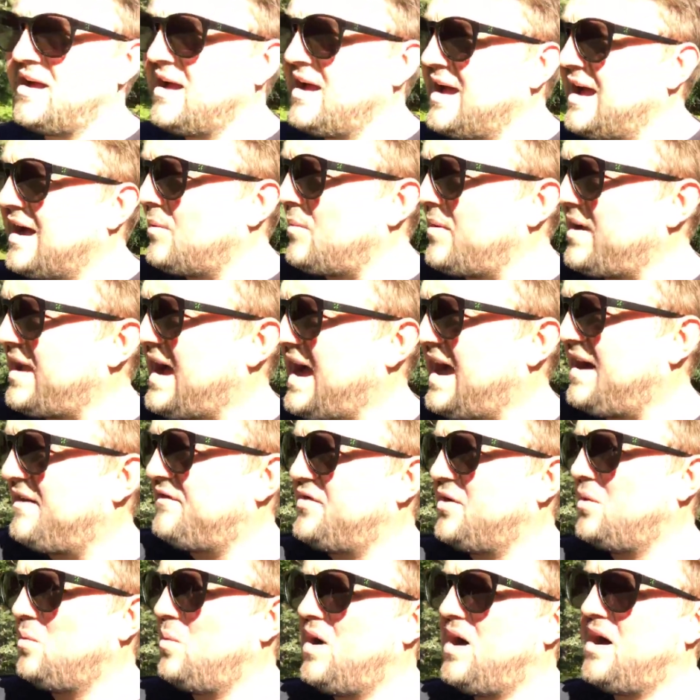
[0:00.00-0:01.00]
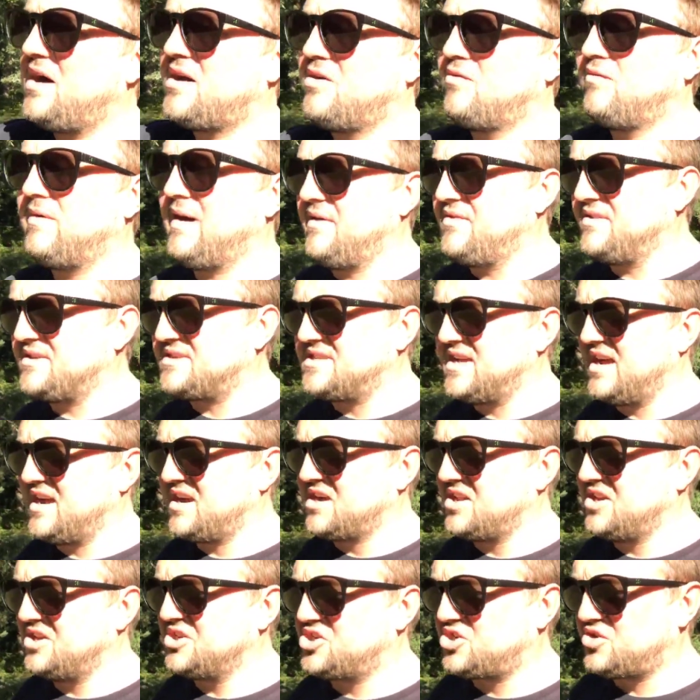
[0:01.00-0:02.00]
and we have the work around the
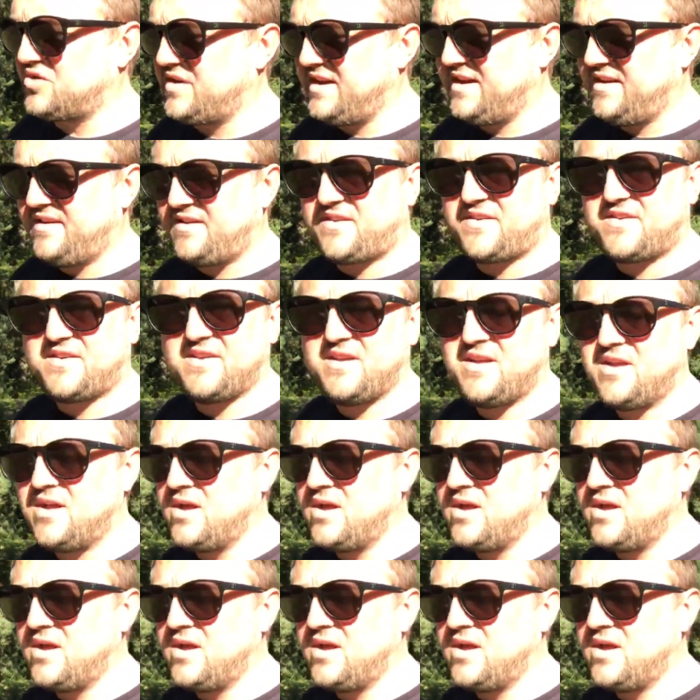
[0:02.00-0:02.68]
circular trees,